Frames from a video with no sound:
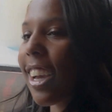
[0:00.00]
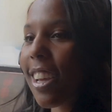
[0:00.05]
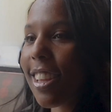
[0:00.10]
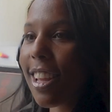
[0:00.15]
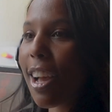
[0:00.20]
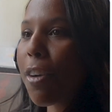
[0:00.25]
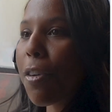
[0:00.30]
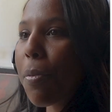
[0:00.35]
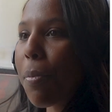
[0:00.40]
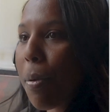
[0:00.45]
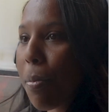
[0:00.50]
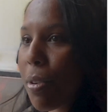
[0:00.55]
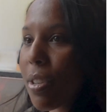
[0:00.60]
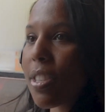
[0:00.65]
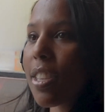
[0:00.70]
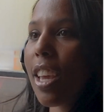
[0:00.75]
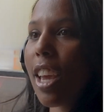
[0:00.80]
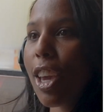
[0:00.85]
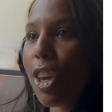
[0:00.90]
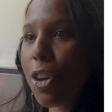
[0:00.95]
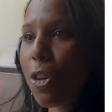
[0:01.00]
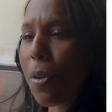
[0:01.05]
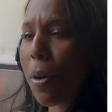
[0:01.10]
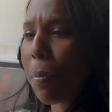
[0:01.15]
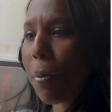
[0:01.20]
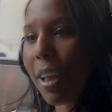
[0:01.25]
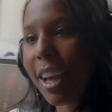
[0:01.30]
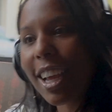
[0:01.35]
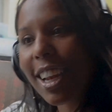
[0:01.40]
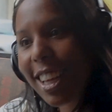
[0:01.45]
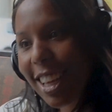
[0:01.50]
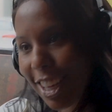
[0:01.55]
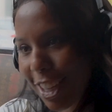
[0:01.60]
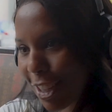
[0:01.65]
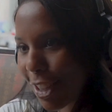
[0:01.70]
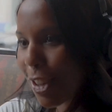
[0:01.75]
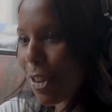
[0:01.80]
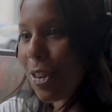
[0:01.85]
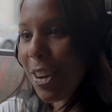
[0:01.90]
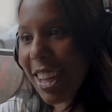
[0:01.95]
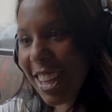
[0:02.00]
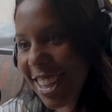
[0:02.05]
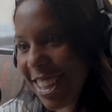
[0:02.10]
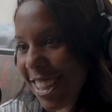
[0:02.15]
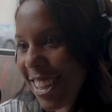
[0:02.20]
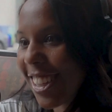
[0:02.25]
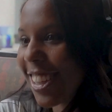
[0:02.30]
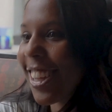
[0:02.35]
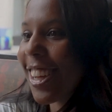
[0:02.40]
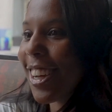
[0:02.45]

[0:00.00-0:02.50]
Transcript: Because I remember seeing you and playing against you in the